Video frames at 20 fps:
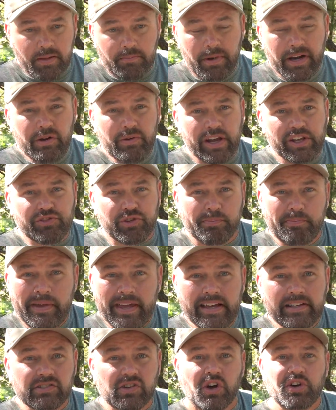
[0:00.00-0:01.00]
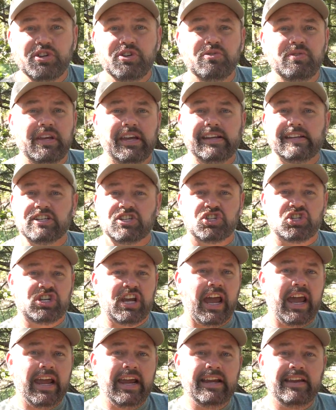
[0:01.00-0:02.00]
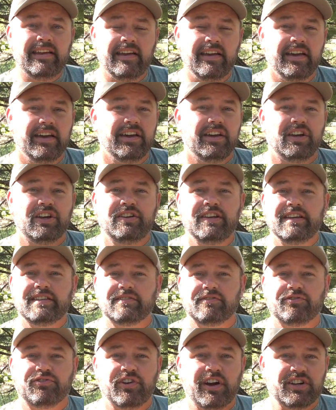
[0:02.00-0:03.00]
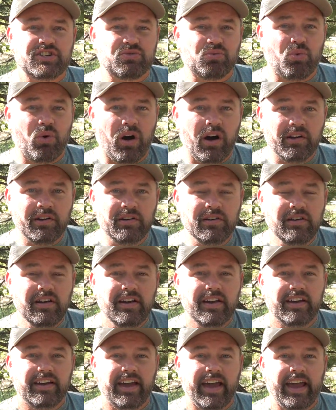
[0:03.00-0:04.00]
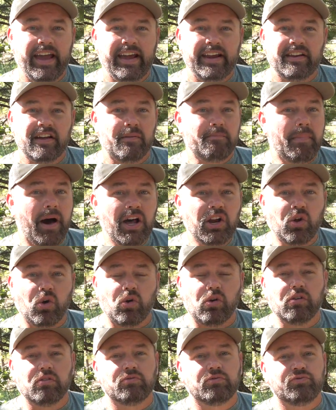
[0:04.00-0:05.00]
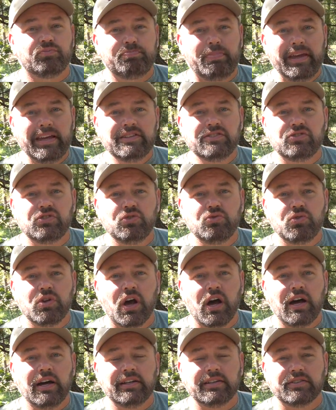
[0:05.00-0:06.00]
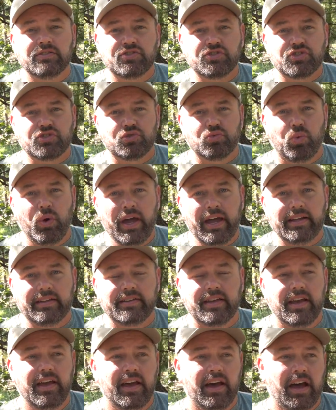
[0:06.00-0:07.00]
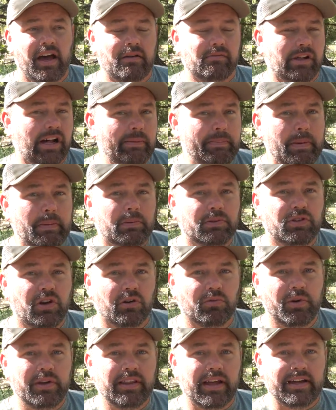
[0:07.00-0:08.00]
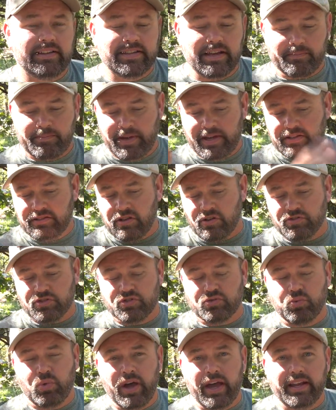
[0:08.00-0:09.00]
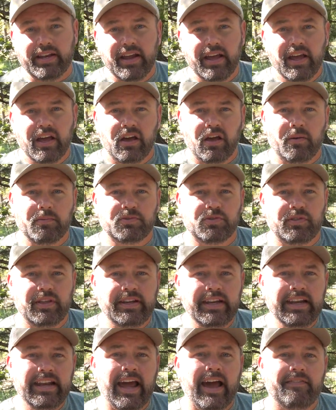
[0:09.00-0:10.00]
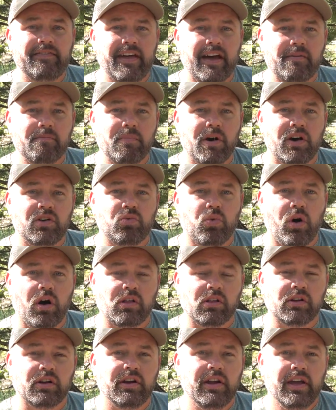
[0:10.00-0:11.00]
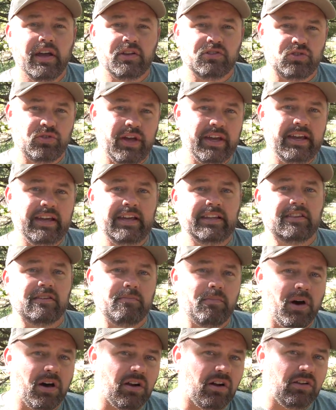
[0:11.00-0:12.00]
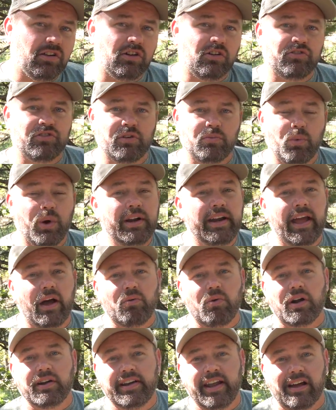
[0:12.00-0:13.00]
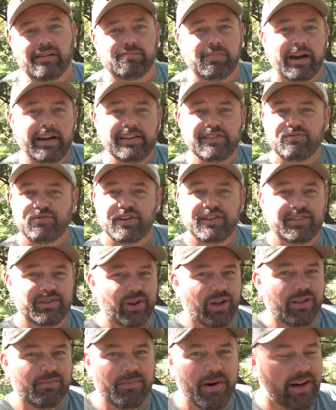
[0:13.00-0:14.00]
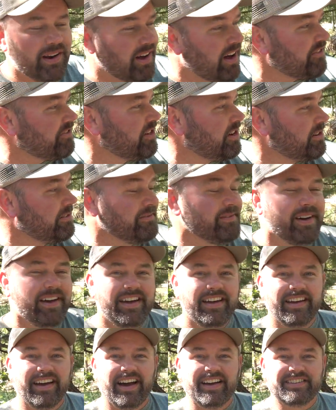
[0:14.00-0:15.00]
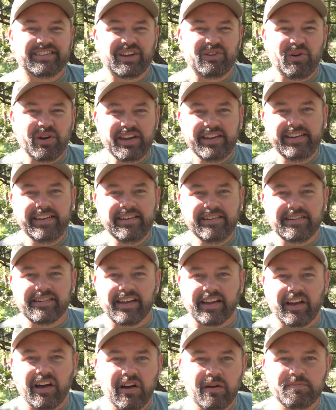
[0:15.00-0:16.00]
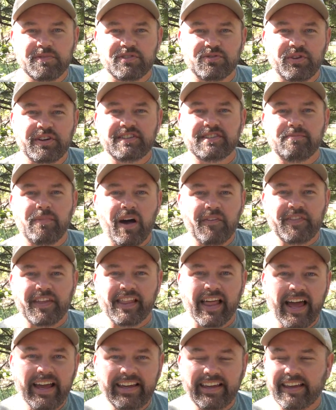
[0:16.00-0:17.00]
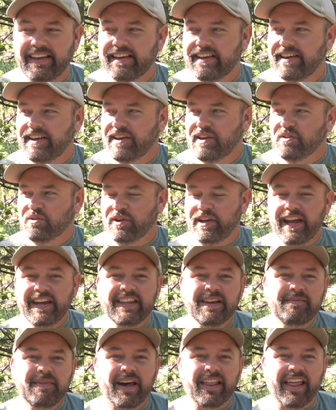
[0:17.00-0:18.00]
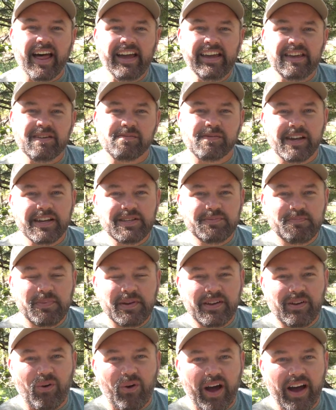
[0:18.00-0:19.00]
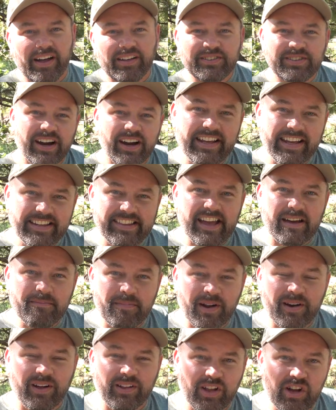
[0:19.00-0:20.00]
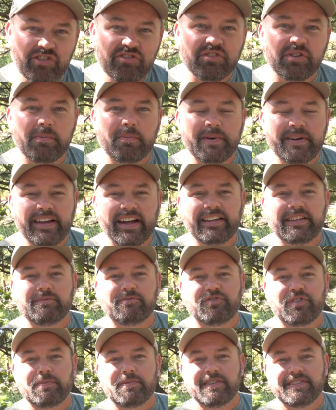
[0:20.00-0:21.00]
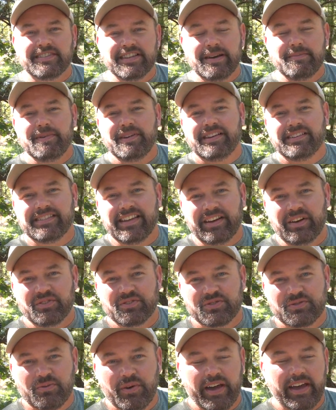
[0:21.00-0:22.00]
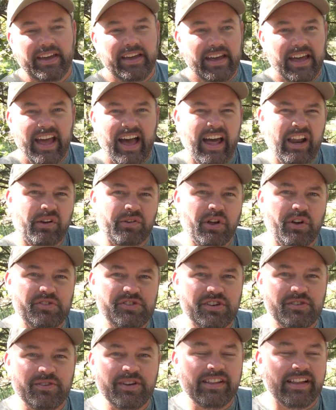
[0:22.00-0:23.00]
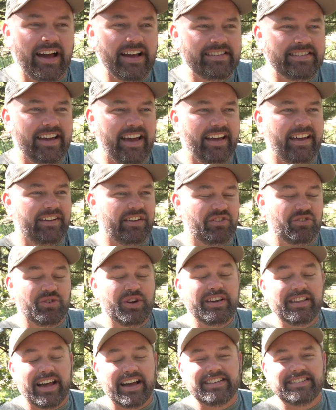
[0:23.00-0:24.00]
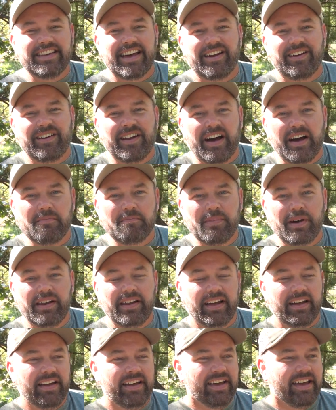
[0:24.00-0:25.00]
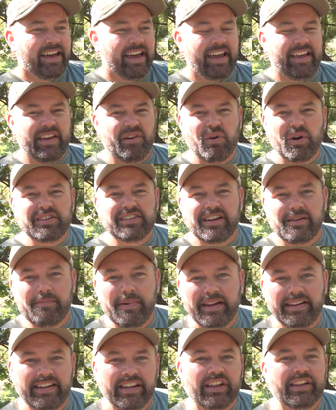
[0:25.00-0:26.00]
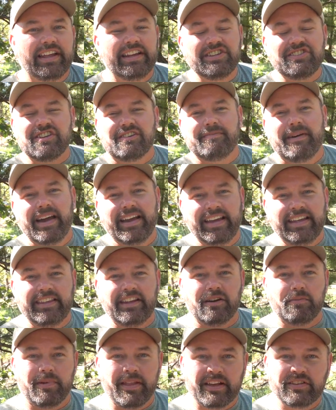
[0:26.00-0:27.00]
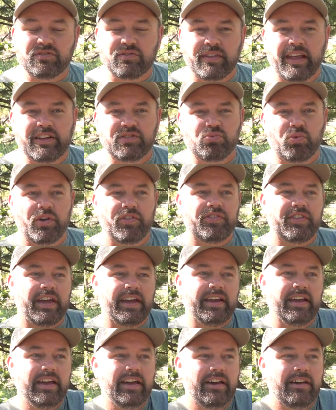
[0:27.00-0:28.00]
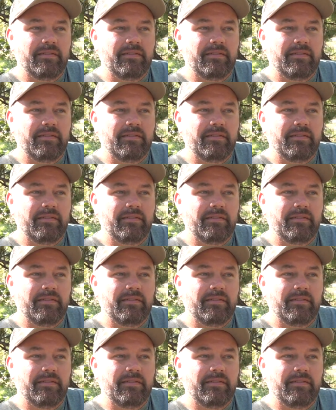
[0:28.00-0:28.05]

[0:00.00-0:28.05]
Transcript: But anyways, for pigs, all you need is shade, you need some fresh water, and a mud hole Pigs do not sweat. Um, a lot of people don't realize that pigs don't sweat. Um, so they need to have that mud waller so they can get the mud all over them. One day I walked out and Brandy's rinsing all the mud off of them. I said, what are you doing? Like, oh, I'm just rinsing them off. They like it. Well, yeah, they might like it, but they spent a while to get that mud all over them, protect them from the sun because they don't sweat. I don't know if she realized that realized that or not, but uh, it, it, wasn't a big deal. They just jumped back in there. But that's that's one thing.